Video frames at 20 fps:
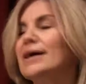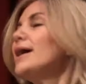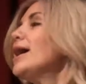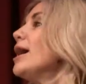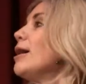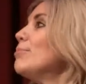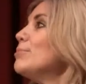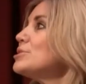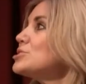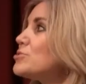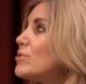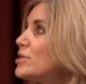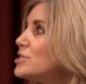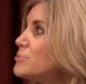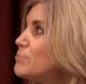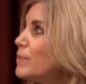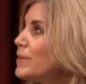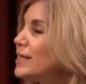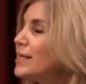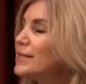And so I'll
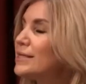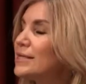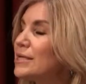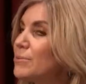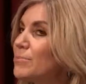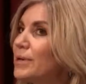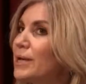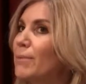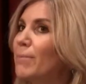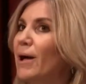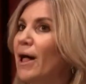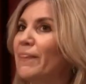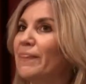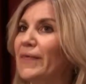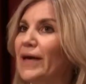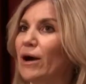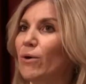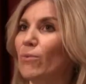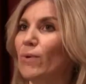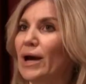speak a little bit about
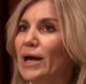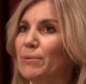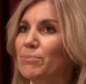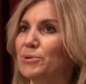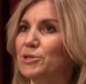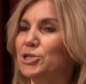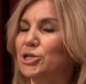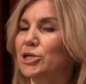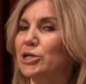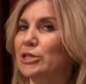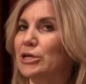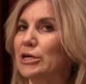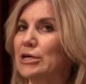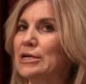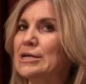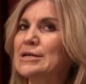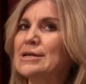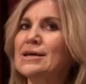that, why in particular.